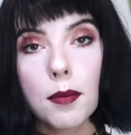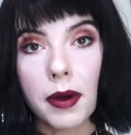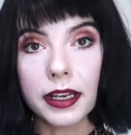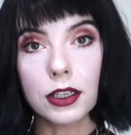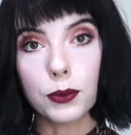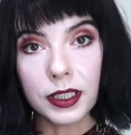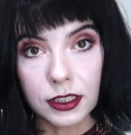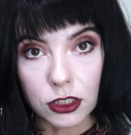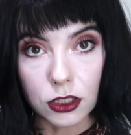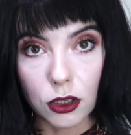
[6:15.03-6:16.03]
buy the
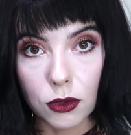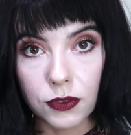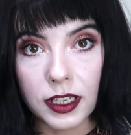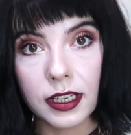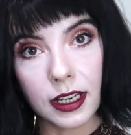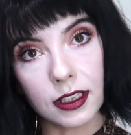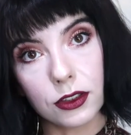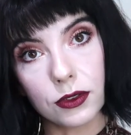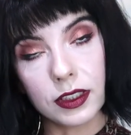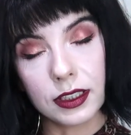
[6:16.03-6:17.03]
winter clothing and
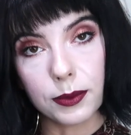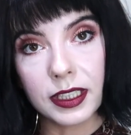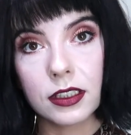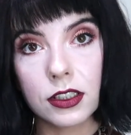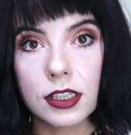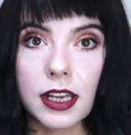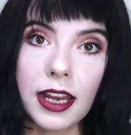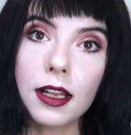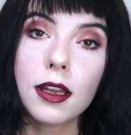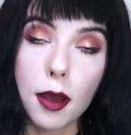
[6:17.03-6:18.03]
during the winter
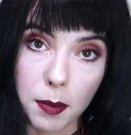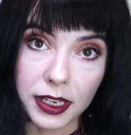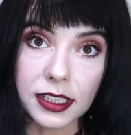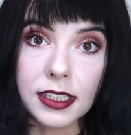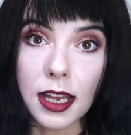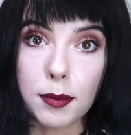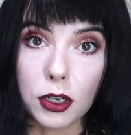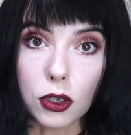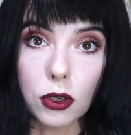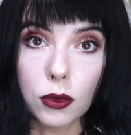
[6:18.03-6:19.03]
sale buy the
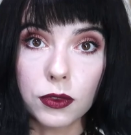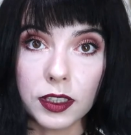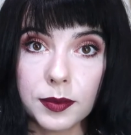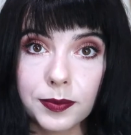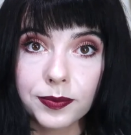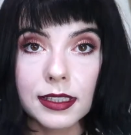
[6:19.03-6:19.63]
summer clothing.